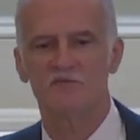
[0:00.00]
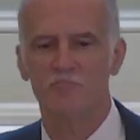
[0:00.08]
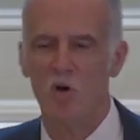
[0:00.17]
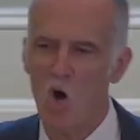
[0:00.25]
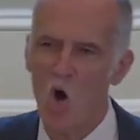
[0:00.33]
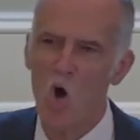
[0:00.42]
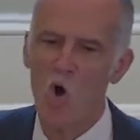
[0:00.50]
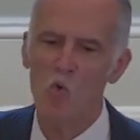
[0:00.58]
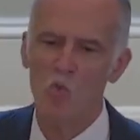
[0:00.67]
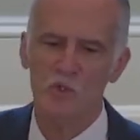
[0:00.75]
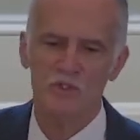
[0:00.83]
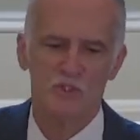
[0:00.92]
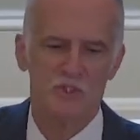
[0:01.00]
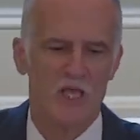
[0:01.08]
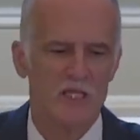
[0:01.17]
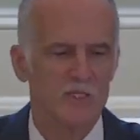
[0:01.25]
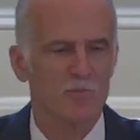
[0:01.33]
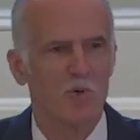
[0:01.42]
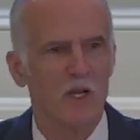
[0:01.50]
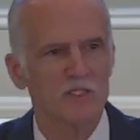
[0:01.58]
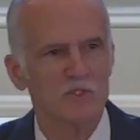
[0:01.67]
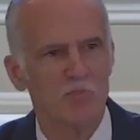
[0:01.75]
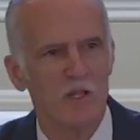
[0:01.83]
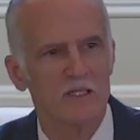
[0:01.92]
If Paul would say the
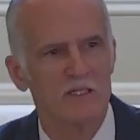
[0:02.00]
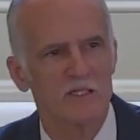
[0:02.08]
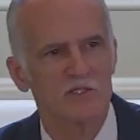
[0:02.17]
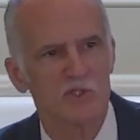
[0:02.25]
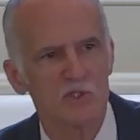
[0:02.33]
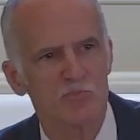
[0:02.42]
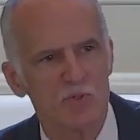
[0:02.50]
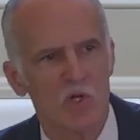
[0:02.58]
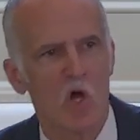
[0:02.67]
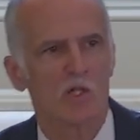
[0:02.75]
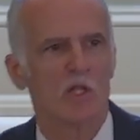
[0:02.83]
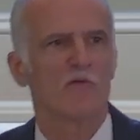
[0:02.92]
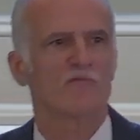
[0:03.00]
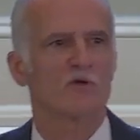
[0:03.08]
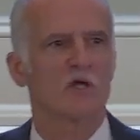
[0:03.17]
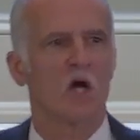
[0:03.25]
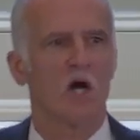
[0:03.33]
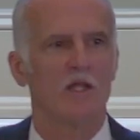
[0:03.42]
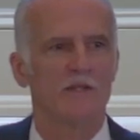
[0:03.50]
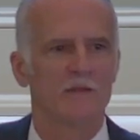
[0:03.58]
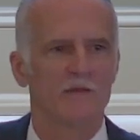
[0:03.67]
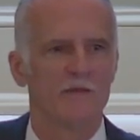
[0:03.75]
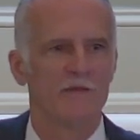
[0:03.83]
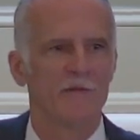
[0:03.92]
breastplate is just put on love for
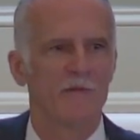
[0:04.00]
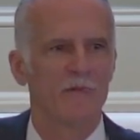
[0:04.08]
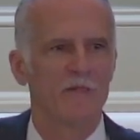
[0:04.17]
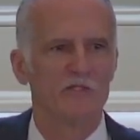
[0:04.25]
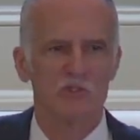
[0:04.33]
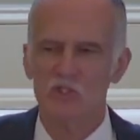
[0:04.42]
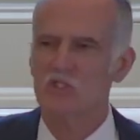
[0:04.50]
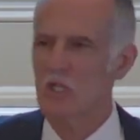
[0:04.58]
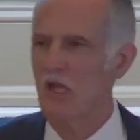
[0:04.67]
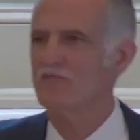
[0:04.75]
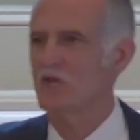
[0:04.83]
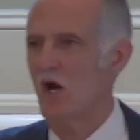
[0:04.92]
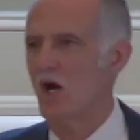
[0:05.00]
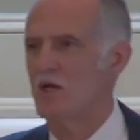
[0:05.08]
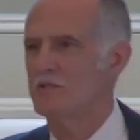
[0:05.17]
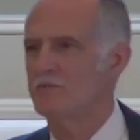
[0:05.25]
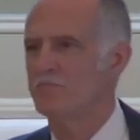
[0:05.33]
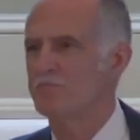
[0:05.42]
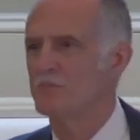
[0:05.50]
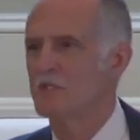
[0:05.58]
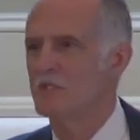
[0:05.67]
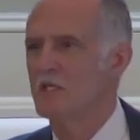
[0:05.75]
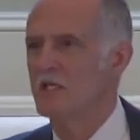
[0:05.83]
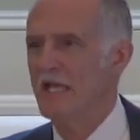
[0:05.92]
God, just love God,
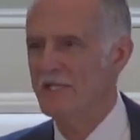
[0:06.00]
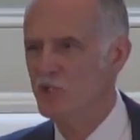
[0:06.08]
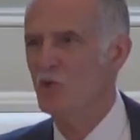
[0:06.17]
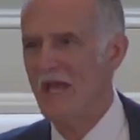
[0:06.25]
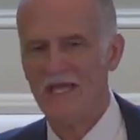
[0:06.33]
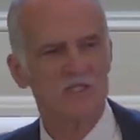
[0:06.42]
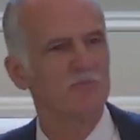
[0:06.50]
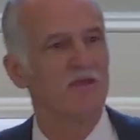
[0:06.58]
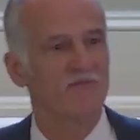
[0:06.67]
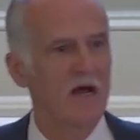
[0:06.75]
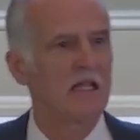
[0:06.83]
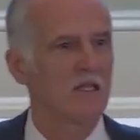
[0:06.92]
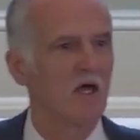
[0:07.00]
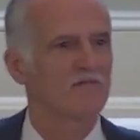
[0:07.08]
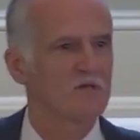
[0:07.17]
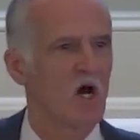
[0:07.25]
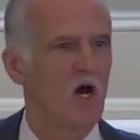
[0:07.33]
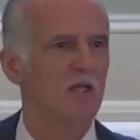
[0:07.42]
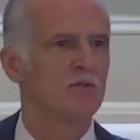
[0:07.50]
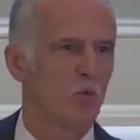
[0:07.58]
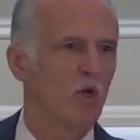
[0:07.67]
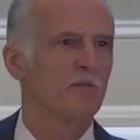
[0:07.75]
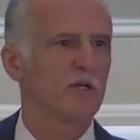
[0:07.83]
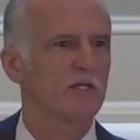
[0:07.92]
and you ask me if I love
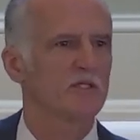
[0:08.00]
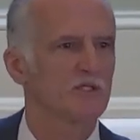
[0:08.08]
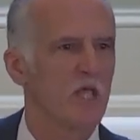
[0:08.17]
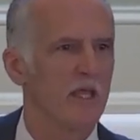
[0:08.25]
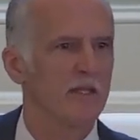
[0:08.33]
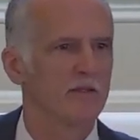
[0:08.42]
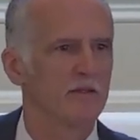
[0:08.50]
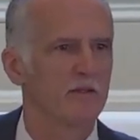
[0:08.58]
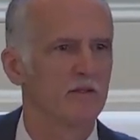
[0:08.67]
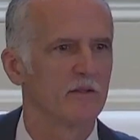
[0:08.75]
God, what am I going to say?